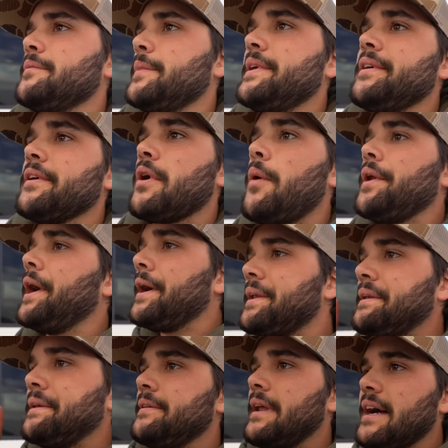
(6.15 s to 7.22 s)
We are going
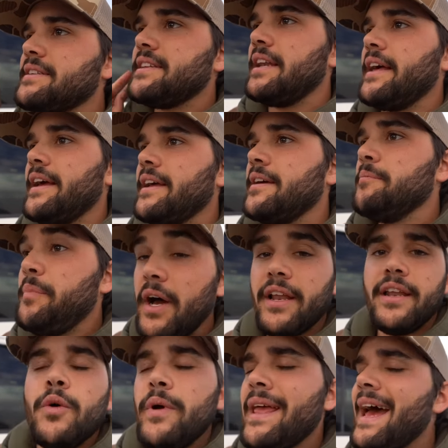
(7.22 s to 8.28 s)
hunting, not today, but
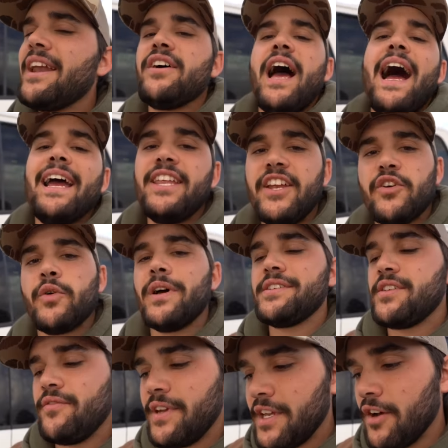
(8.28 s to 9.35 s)
we had a highly
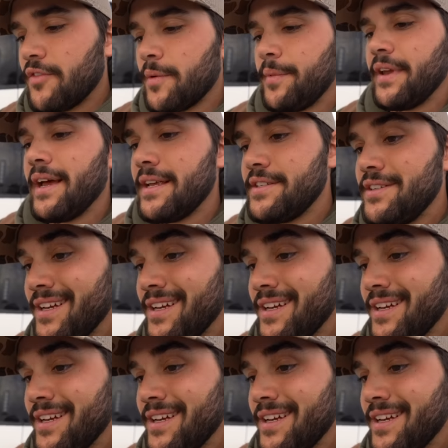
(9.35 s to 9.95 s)
requested video from you guys.